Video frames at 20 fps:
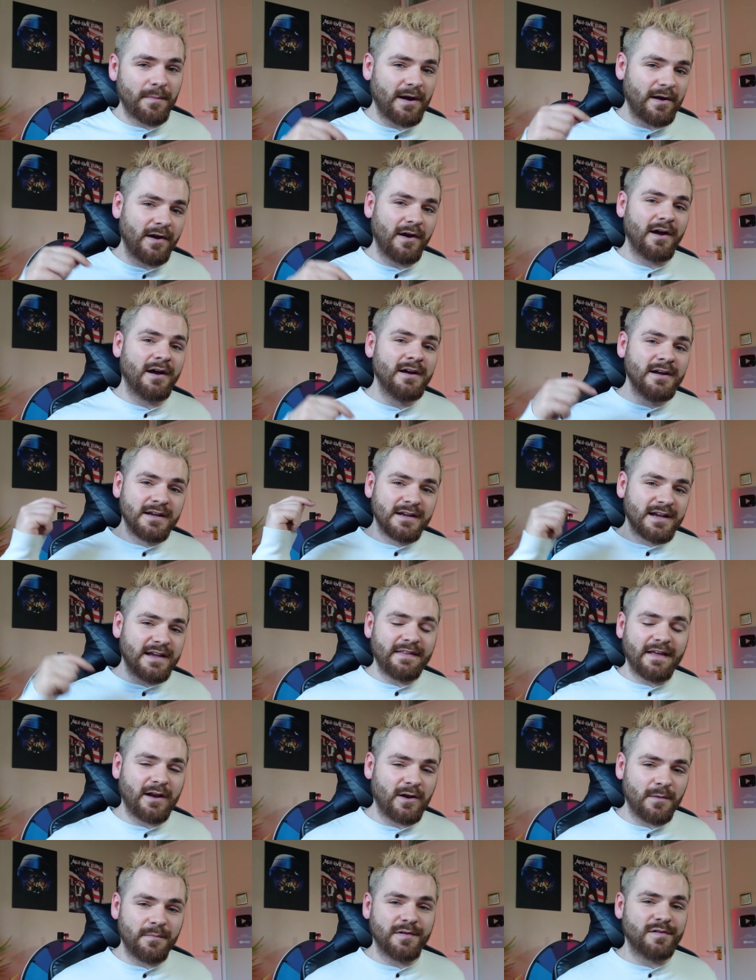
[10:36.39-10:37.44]
about her
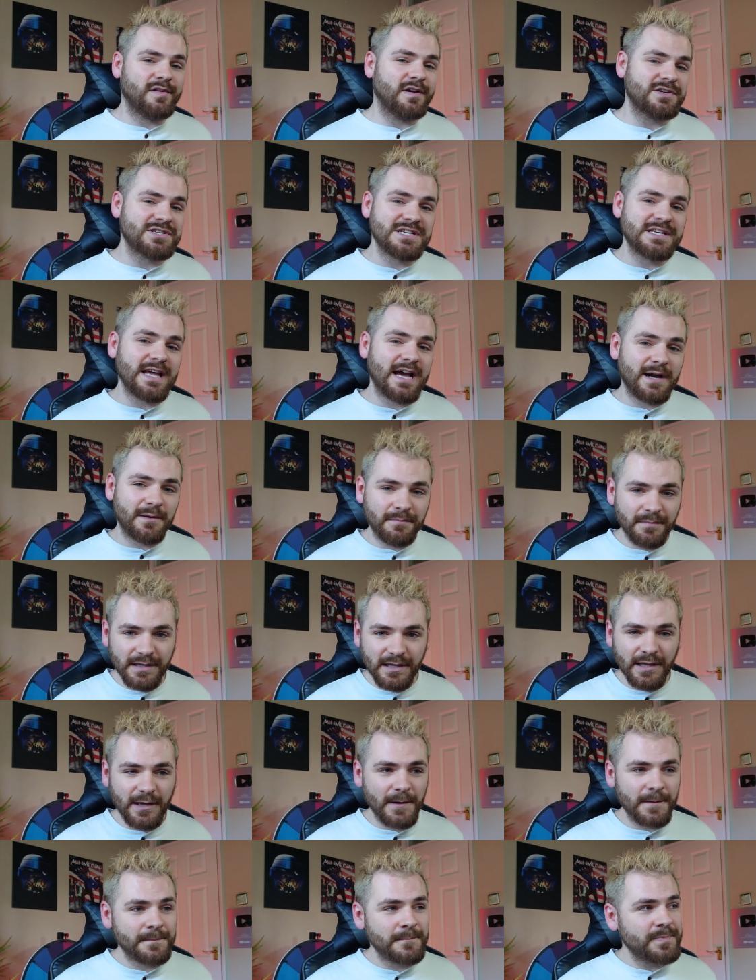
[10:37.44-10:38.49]
in that comment section down
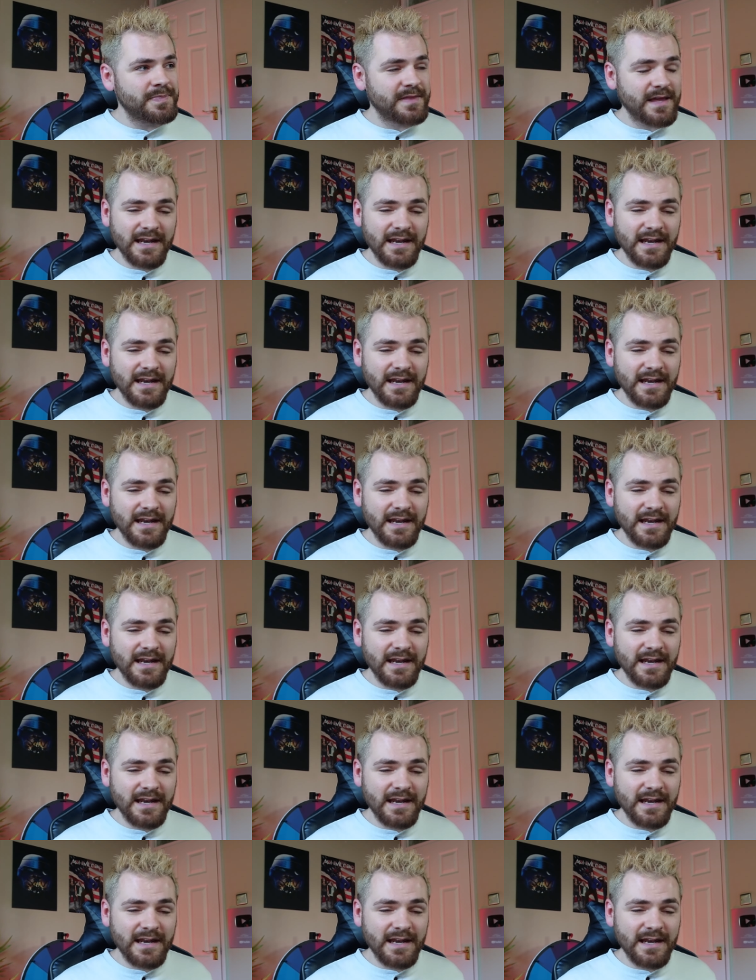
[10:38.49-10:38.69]
below.